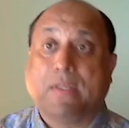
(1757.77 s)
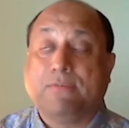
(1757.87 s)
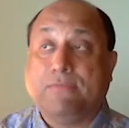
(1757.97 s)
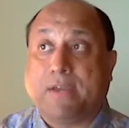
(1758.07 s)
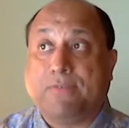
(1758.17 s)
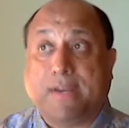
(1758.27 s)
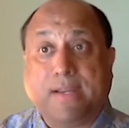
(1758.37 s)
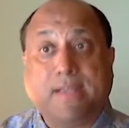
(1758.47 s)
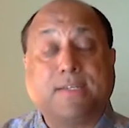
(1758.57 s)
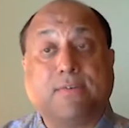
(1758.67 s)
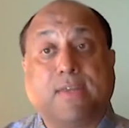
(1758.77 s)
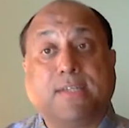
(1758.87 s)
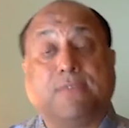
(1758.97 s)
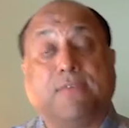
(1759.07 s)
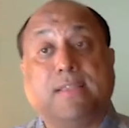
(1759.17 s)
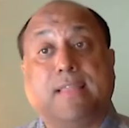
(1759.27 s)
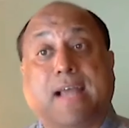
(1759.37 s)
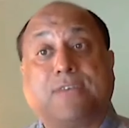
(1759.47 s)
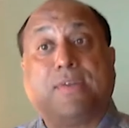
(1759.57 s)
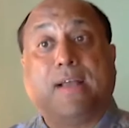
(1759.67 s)
We are very integrative in
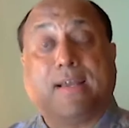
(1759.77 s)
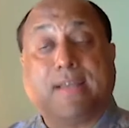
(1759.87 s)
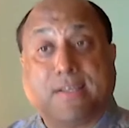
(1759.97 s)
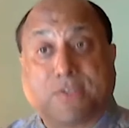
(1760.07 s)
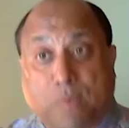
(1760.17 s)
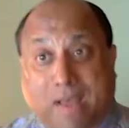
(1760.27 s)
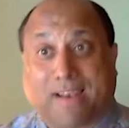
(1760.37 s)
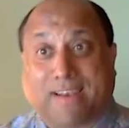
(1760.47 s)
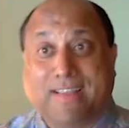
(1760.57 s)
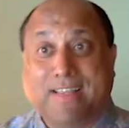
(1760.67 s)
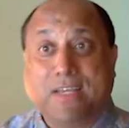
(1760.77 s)
that regard as well,